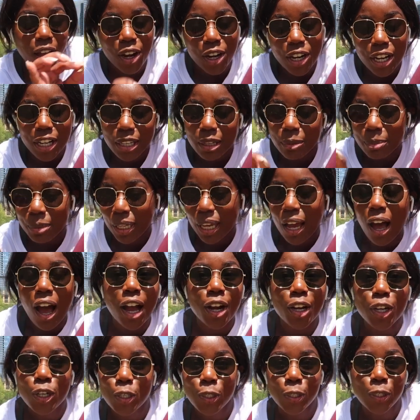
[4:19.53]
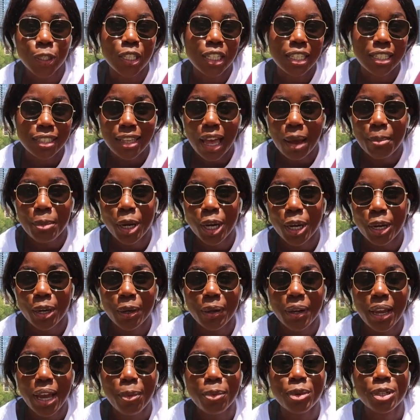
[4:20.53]
are gonna be hot girls this summer,
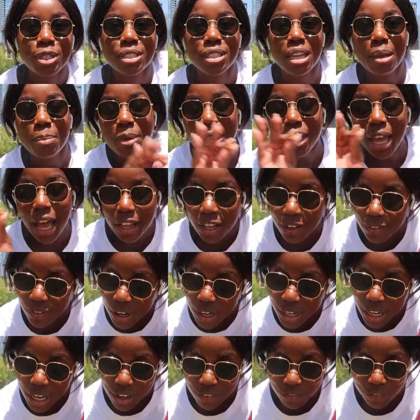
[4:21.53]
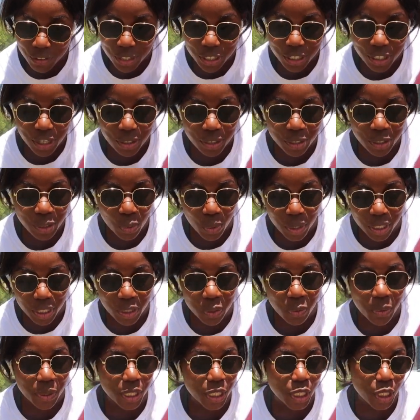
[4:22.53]
okay? We're stepping out of our comfort zone in
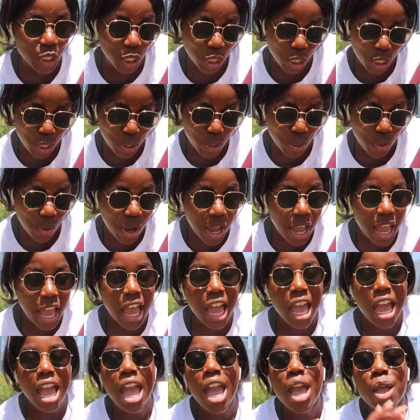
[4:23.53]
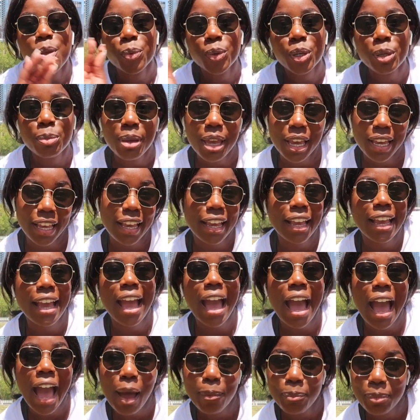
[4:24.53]
2022 and we're making it
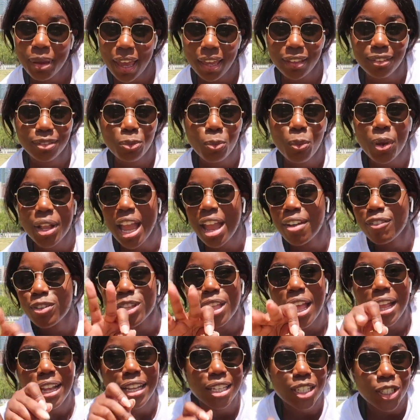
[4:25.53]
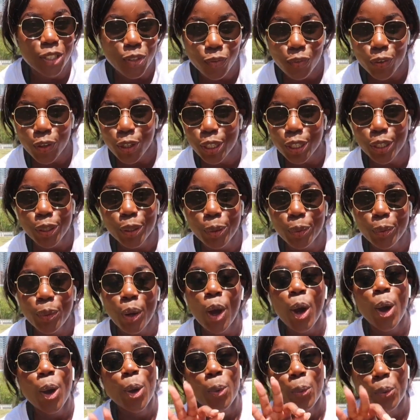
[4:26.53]
happen. Whatever that is for you,
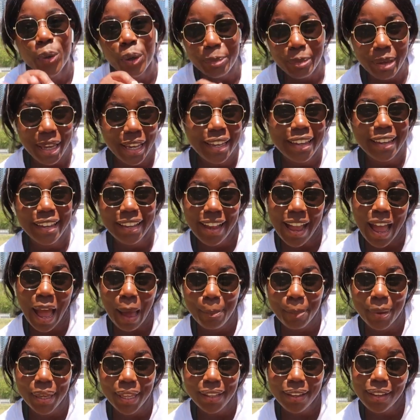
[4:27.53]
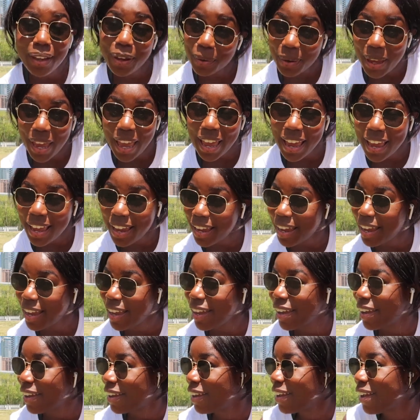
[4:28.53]
we're making it happen, okay?
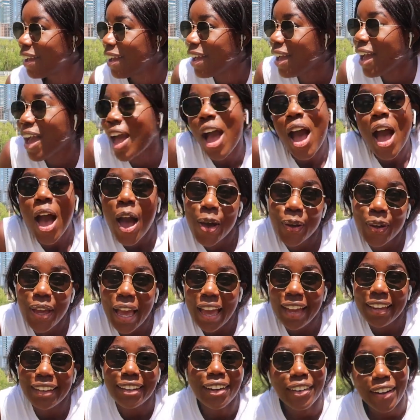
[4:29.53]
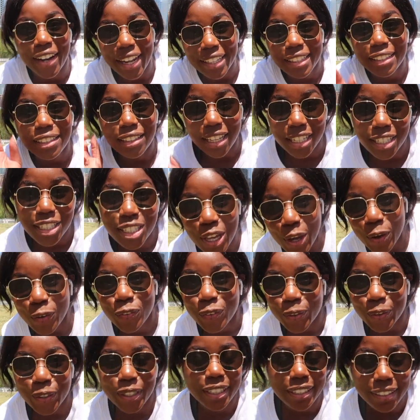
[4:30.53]
Okay, all right, let's go
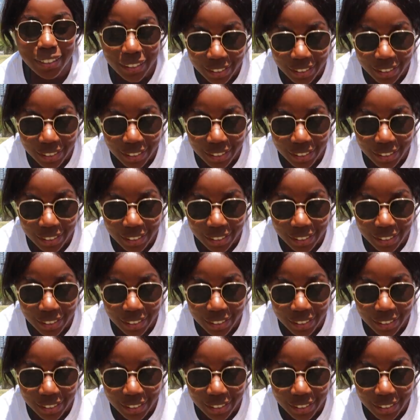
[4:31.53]
for all.